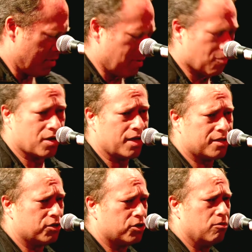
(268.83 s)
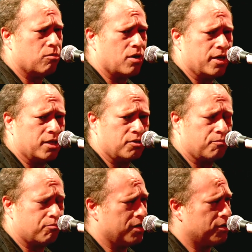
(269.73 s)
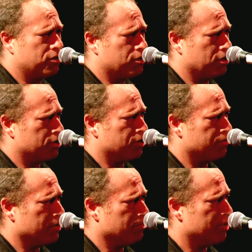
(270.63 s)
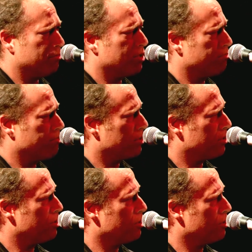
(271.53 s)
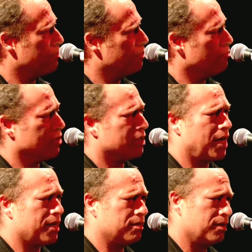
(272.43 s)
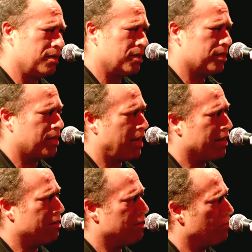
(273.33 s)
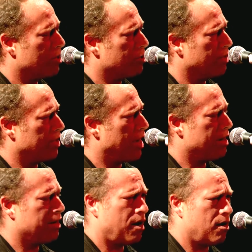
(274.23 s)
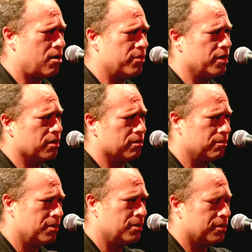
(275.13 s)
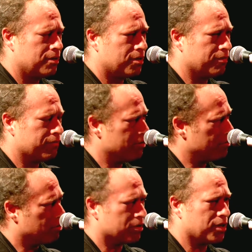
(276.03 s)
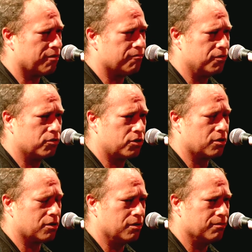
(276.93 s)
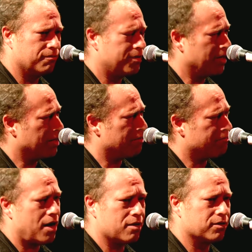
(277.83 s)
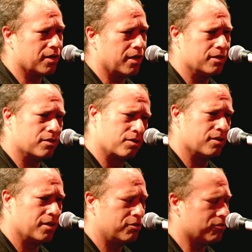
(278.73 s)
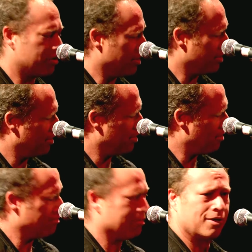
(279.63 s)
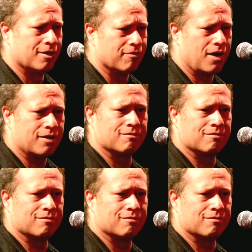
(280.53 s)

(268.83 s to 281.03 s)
One night they showed one of his Preston Sturges films. He was in the Preston Sturges film. We sat here and watched my dad, and now I'm here singing for you, so it's like a full circle thing on Father's Day. It's interesting, you know, right?